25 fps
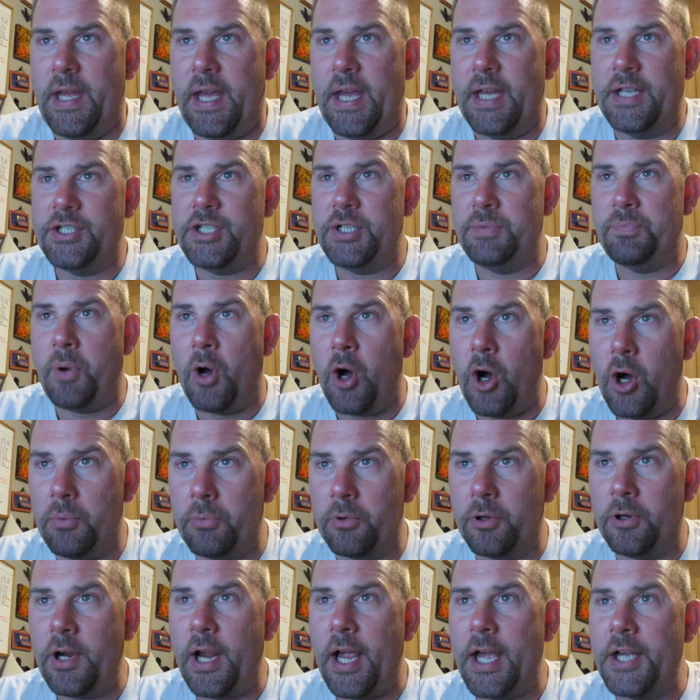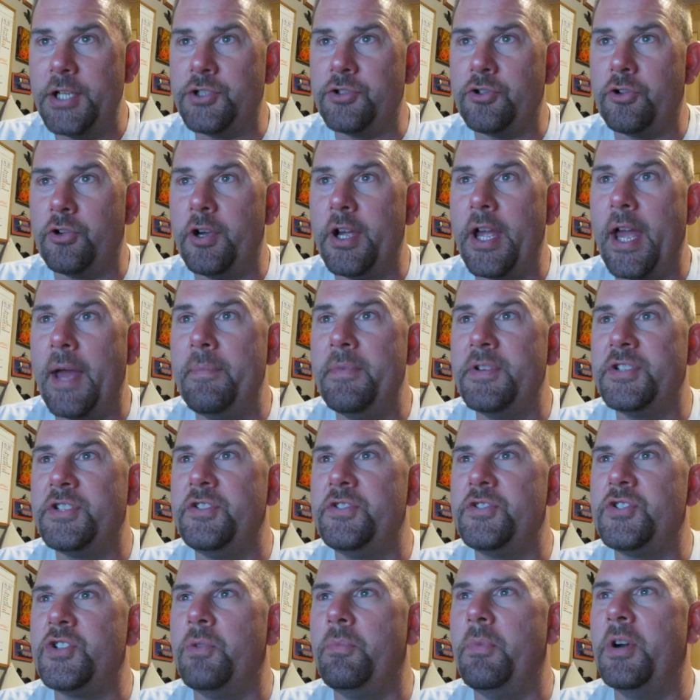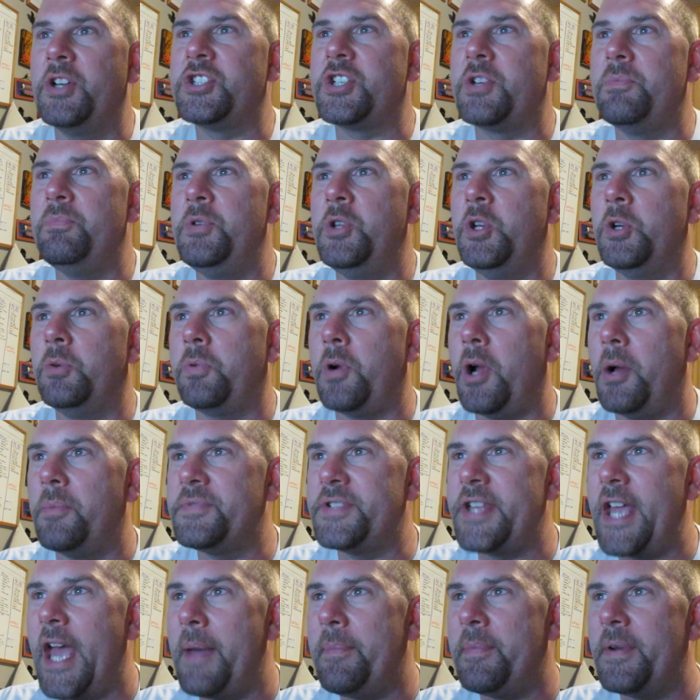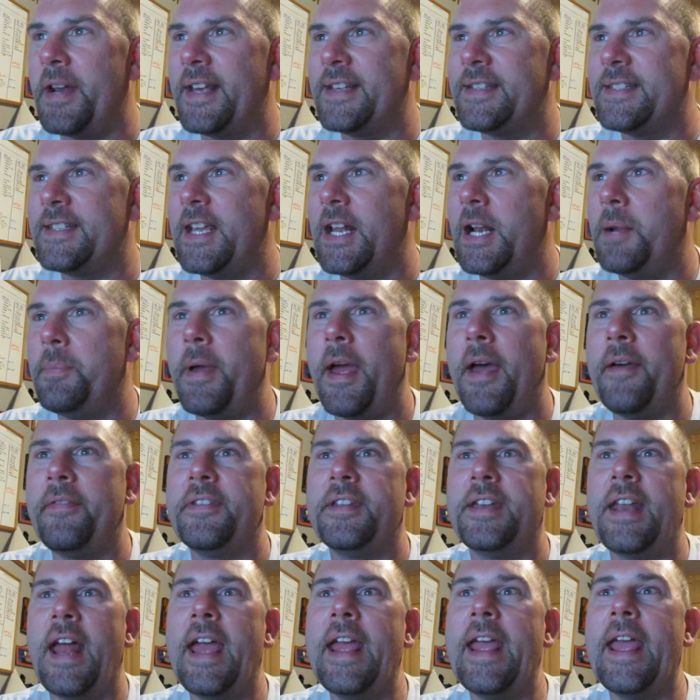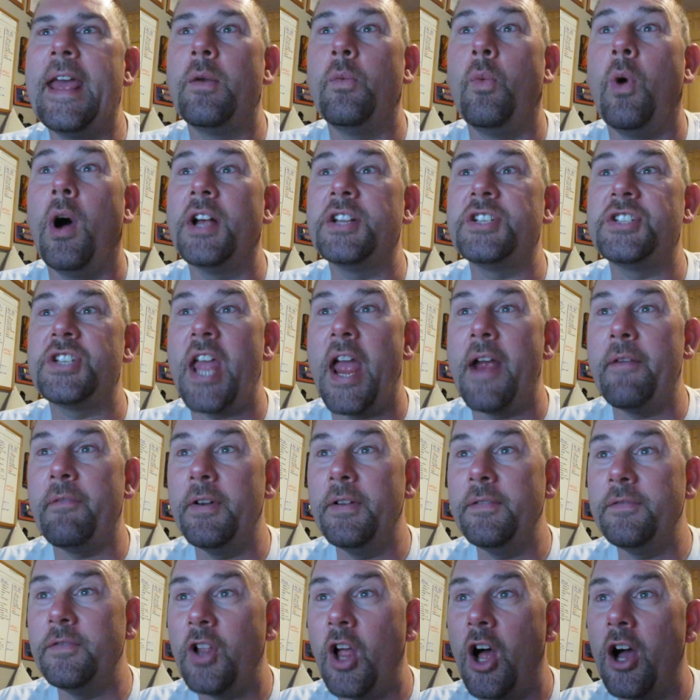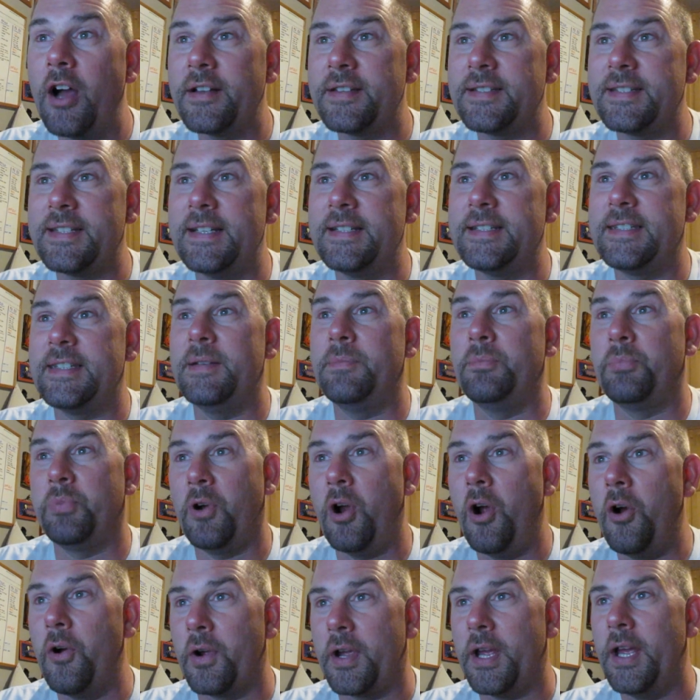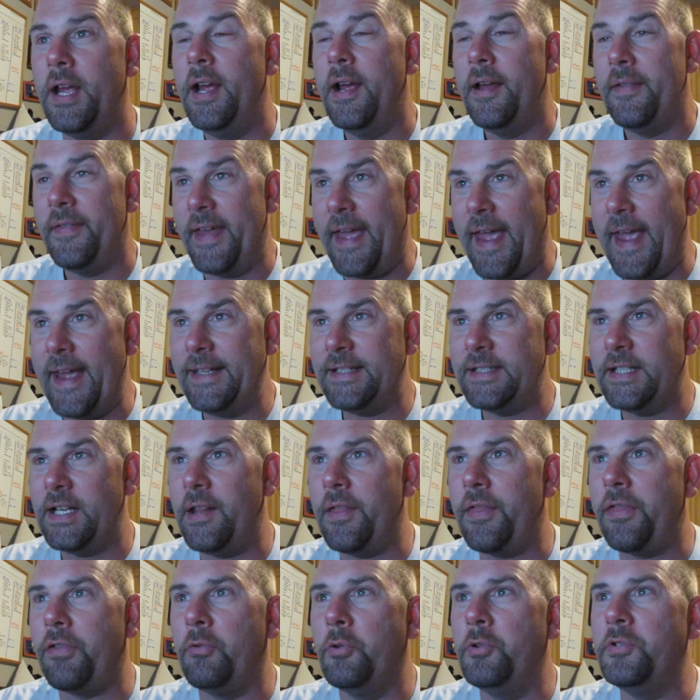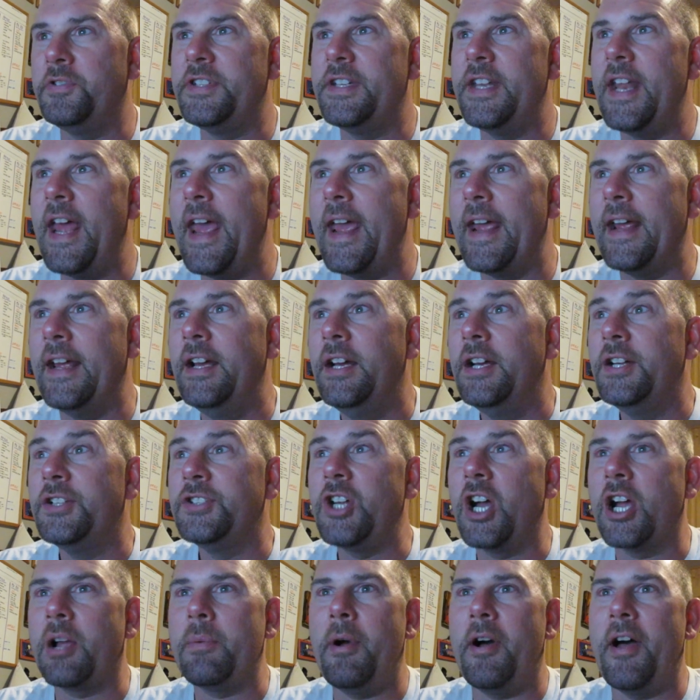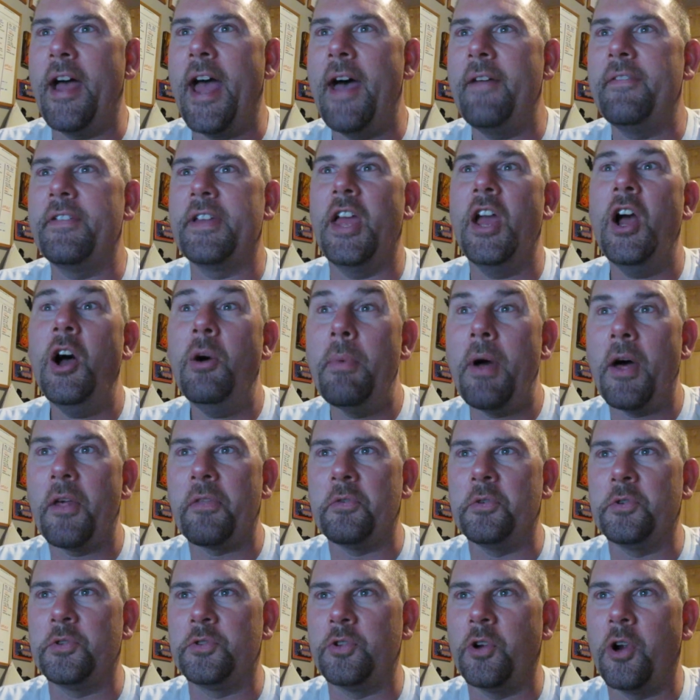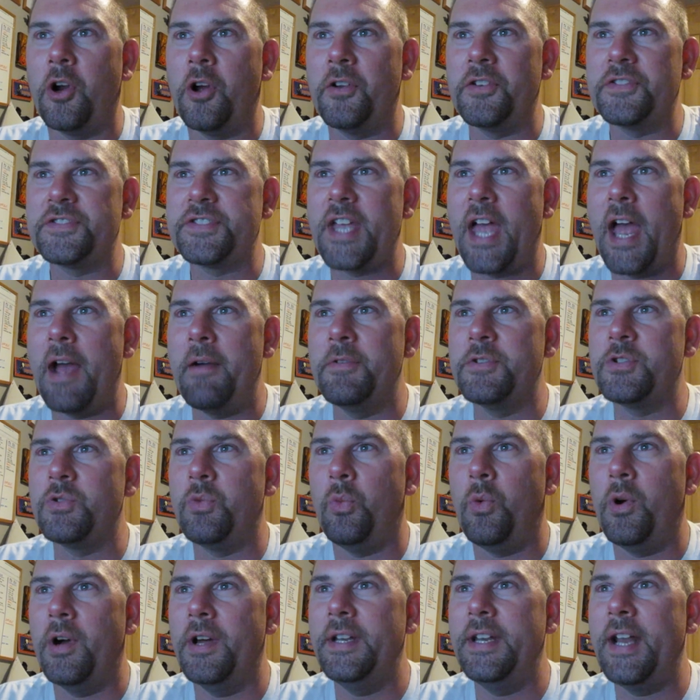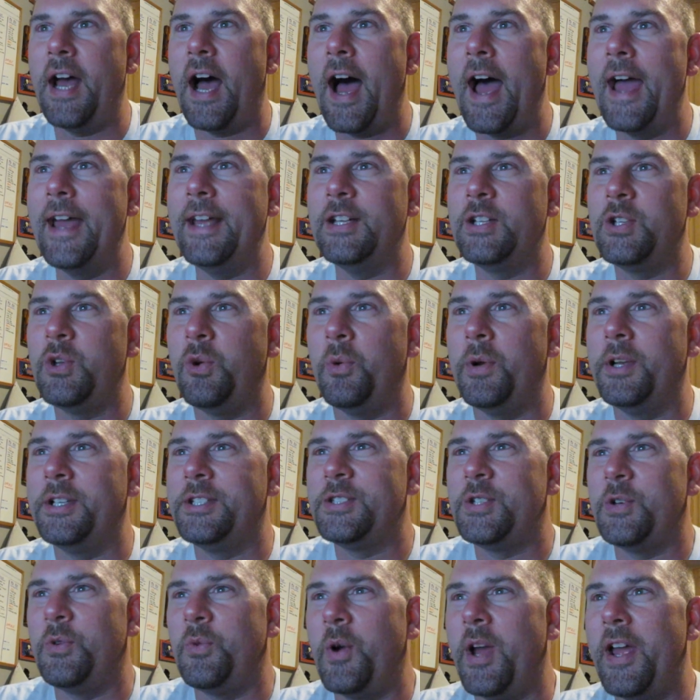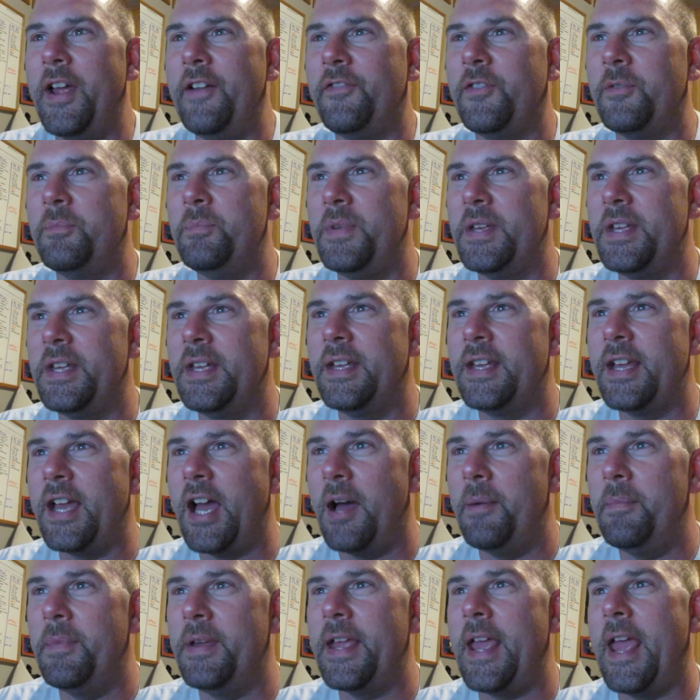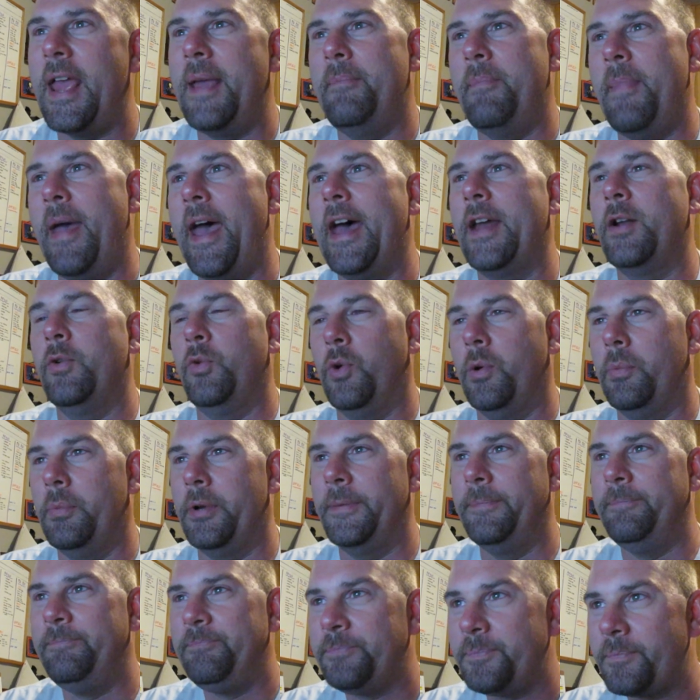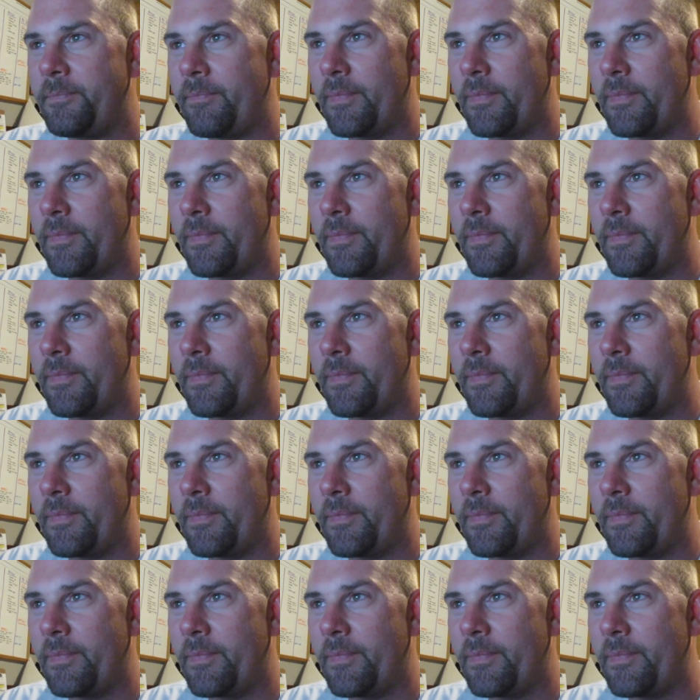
Angie Palmer, hi Troy, I miss you so much. Computer problems happened. I stayed up half the night and watched every vlog since it broke, the 18th through today. Talk about having hellmouth withdrawals. I was one eye twitch away from becoming a madwoman.